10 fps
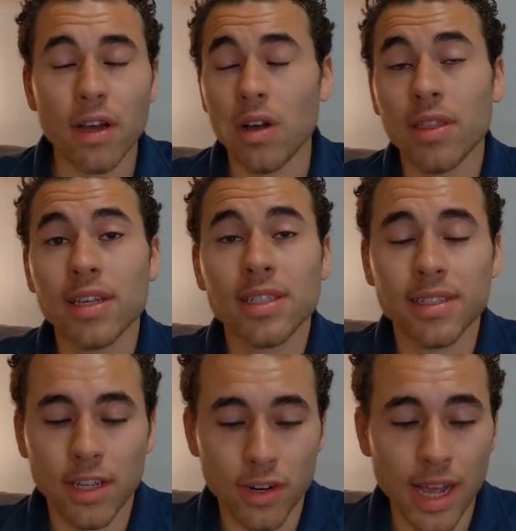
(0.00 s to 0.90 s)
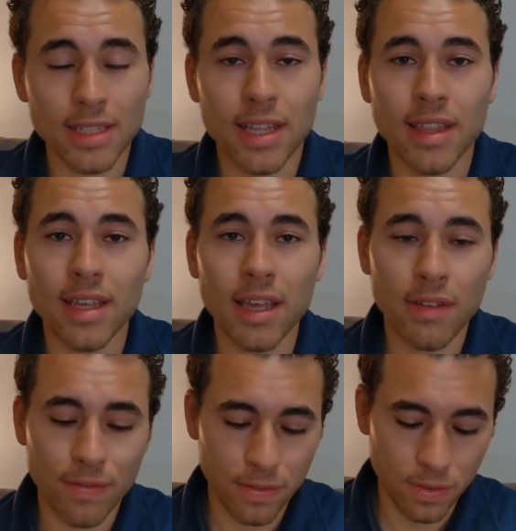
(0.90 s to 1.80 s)
All things considered, guys, I think
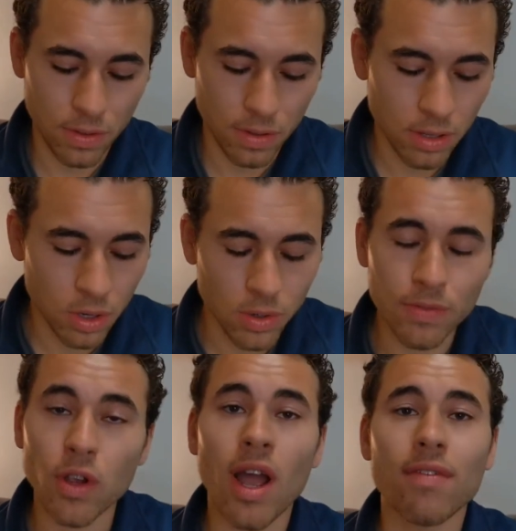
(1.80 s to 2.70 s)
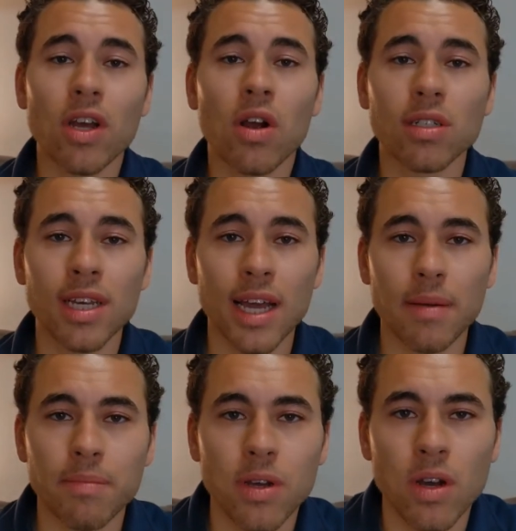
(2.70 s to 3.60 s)
if you're having a hard
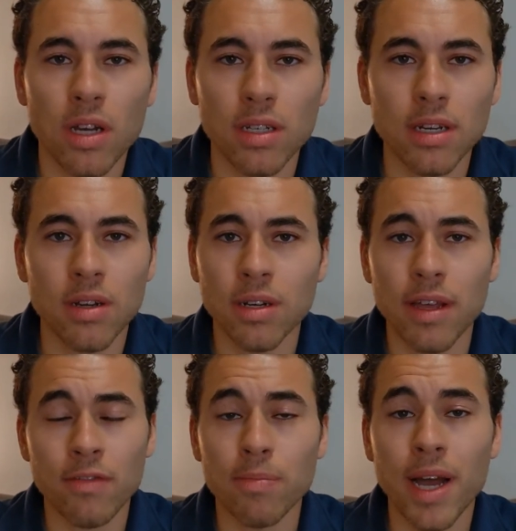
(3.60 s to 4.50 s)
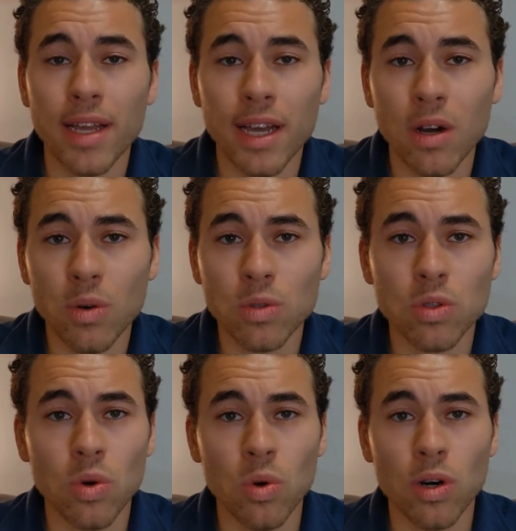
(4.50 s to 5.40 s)
time on ever buying a house
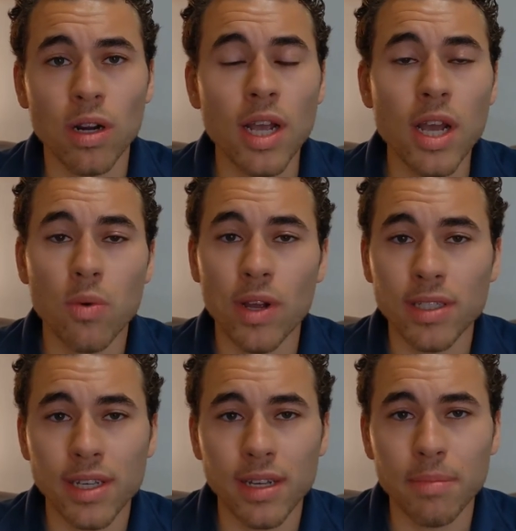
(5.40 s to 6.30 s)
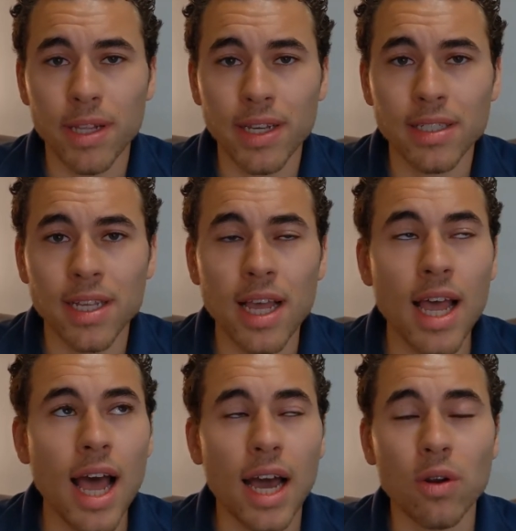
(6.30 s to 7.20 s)
or renting a place,
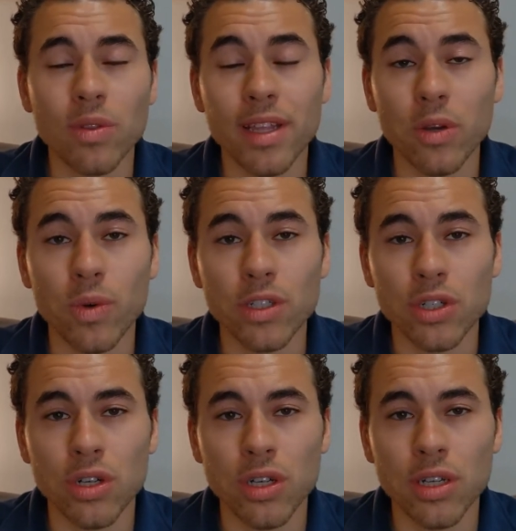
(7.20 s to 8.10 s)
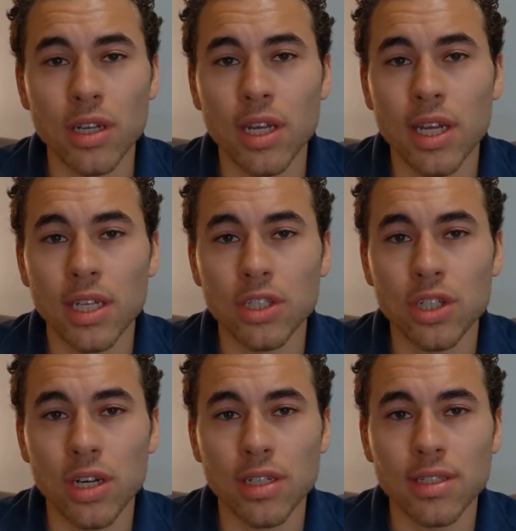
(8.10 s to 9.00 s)
I don't think we should
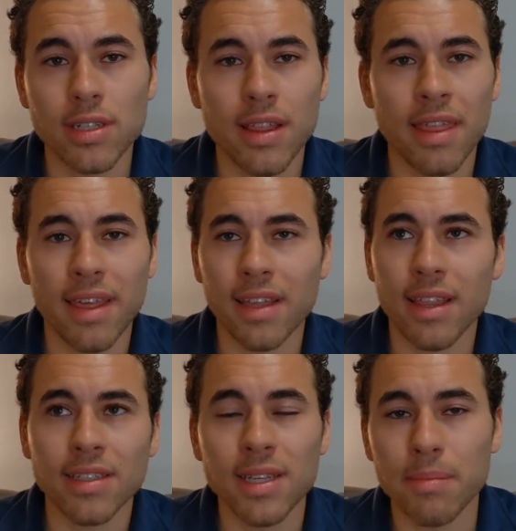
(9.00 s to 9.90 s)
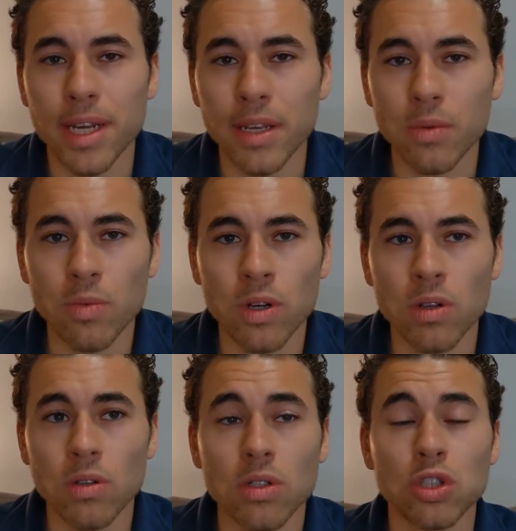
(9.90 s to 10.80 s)
just think that somebody
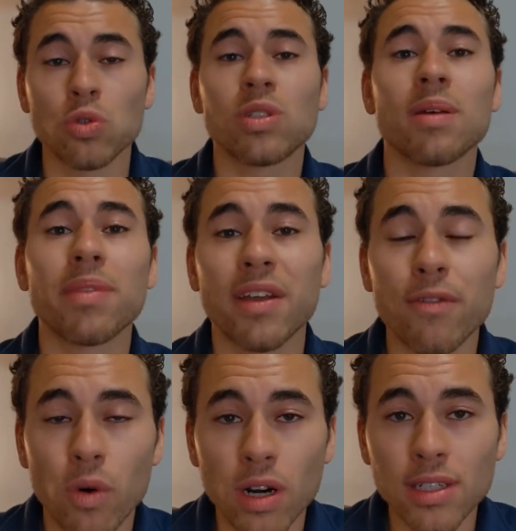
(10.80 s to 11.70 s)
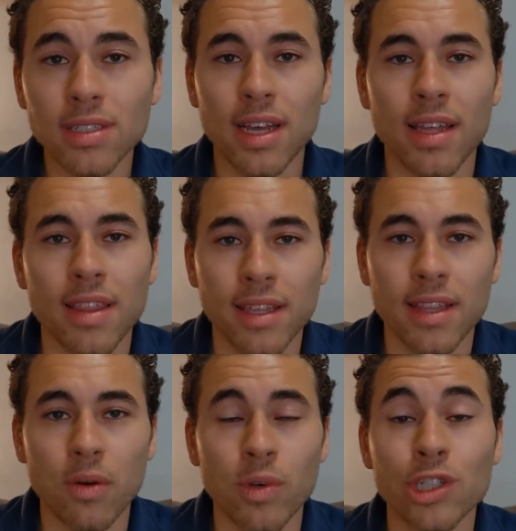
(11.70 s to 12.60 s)
will do something for us. I think
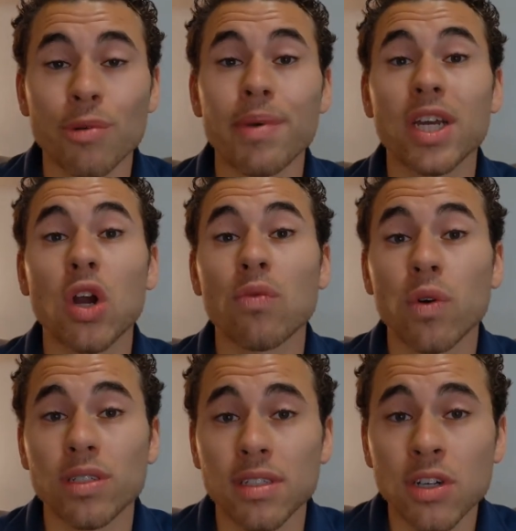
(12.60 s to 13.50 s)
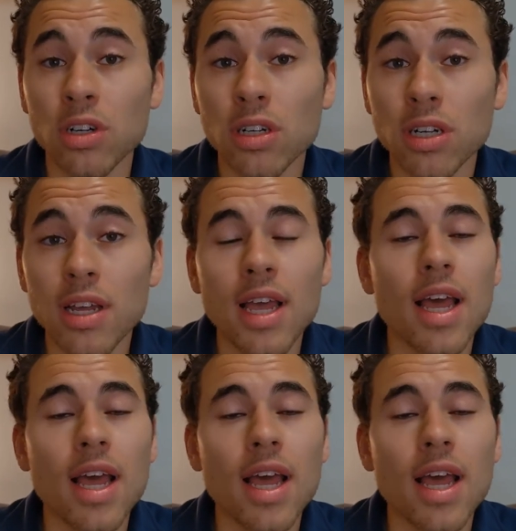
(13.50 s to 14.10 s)
that we should make our voices heard.